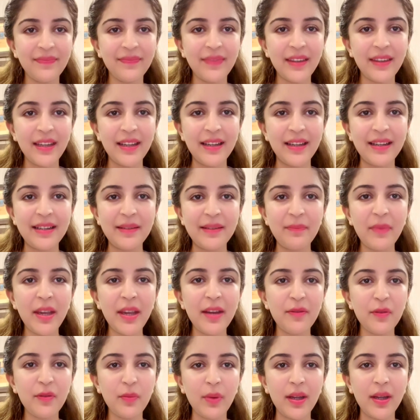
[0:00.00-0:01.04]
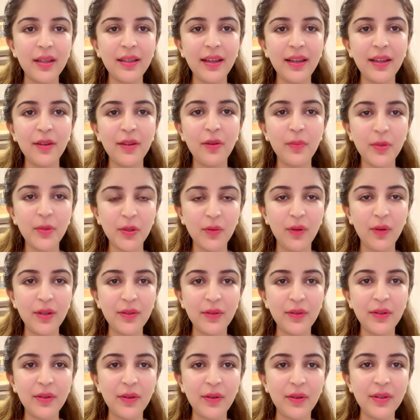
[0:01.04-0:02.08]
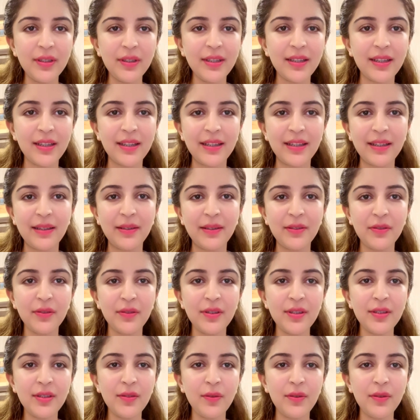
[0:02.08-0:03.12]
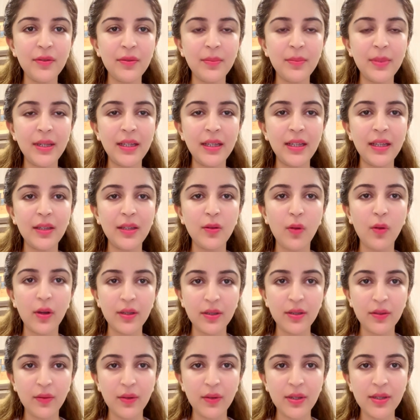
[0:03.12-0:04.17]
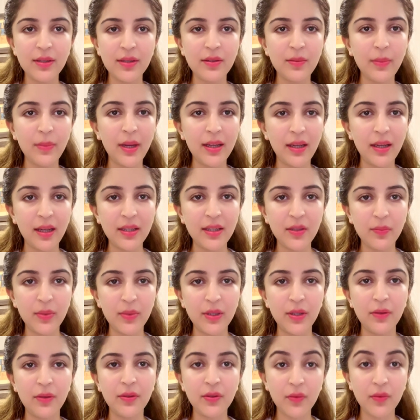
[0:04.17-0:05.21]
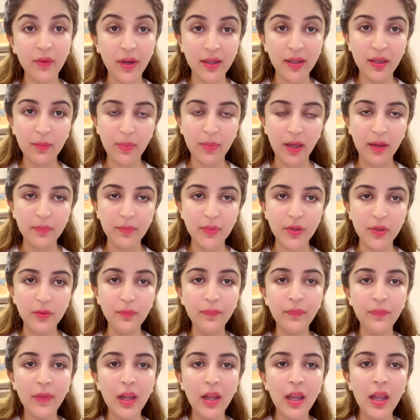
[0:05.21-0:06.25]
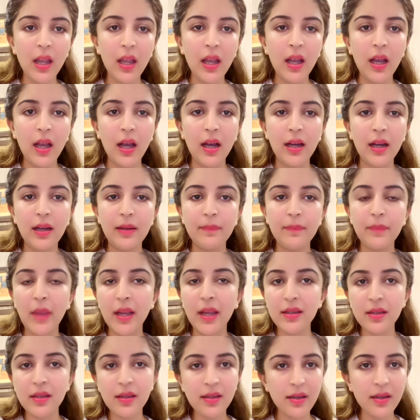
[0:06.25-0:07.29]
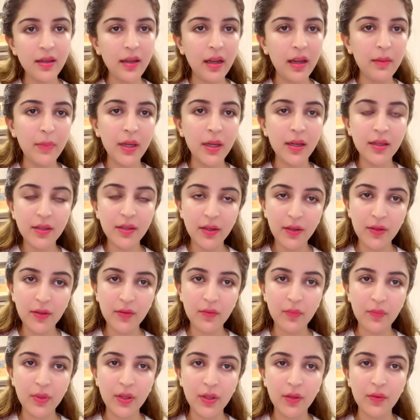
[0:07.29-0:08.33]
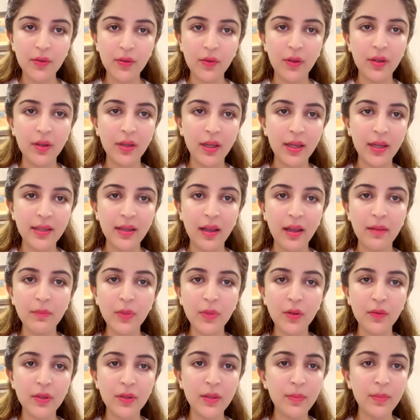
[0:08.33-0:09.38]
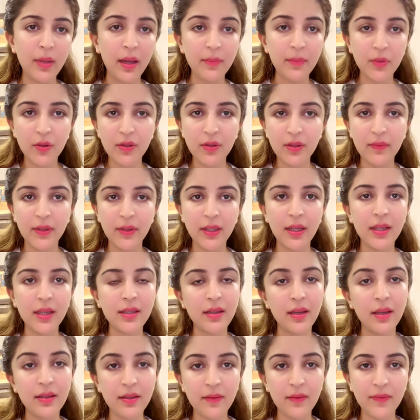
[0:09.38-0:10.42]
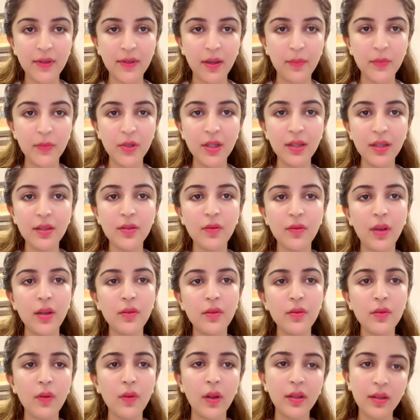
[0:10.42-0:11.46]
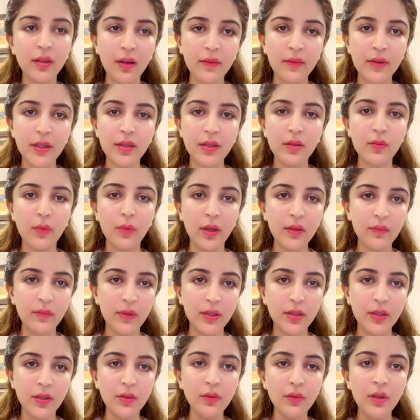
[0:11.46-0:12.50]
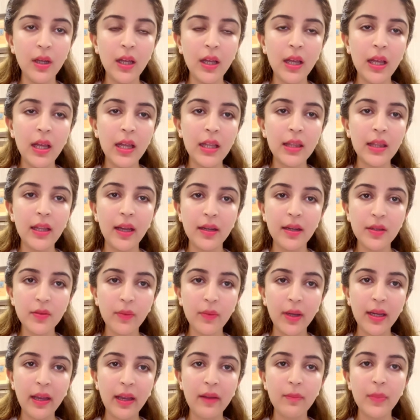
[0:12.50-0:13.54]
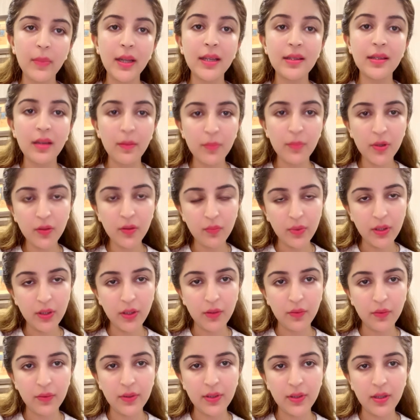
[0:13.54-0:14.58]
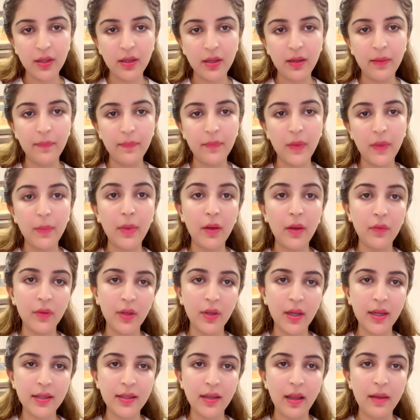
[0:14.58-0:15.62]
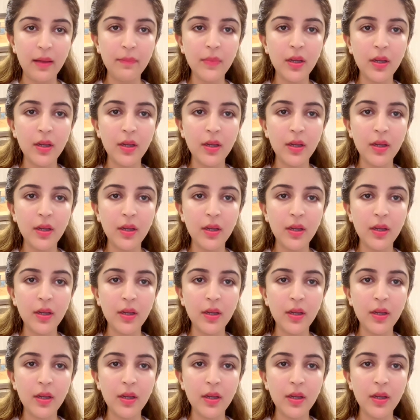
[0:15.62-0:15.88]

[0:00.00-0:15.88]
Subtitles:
Hey everyone, I hope you're all doing good. So this is going to be in continuation to my last videos regarding Plab 2. As I said, I'll make a series of videos on the exam because Plab 2 is a very extensive subject, so I could not cover it in one video. That is why I've made separate videos about the exam.